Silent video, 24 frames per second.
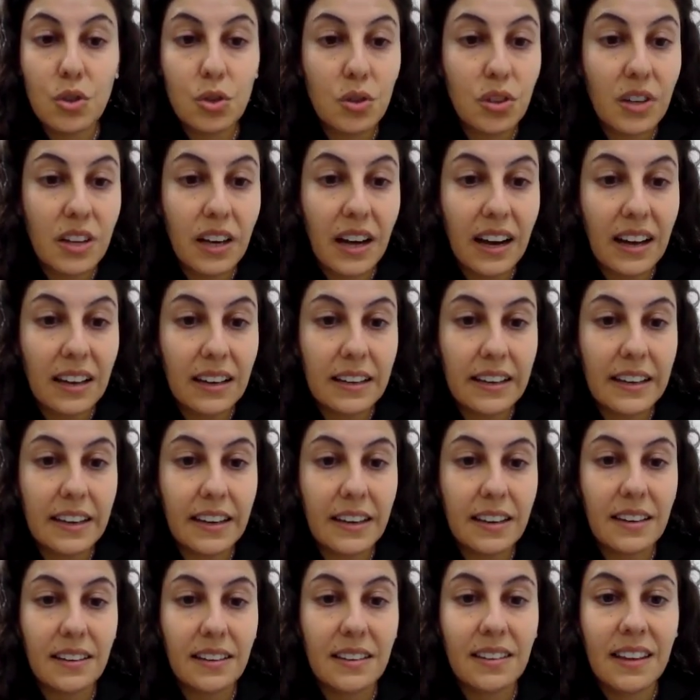2
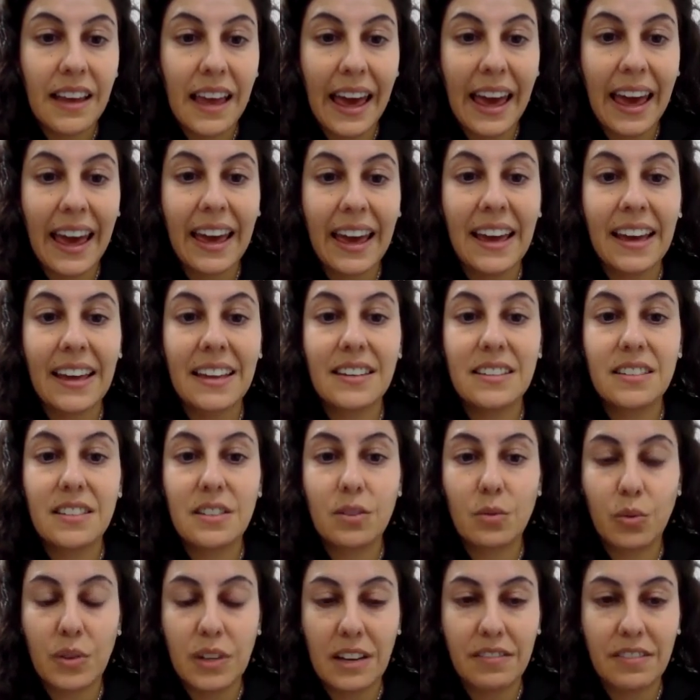garlic,
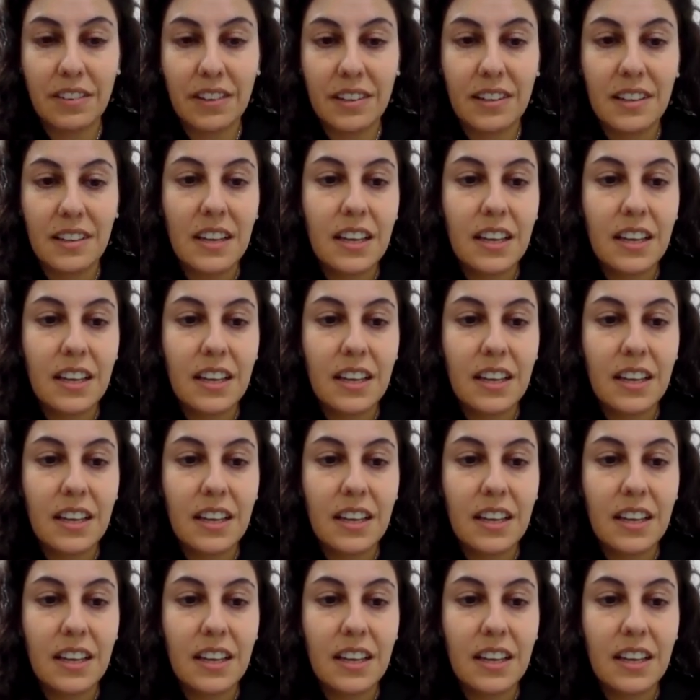and whatever.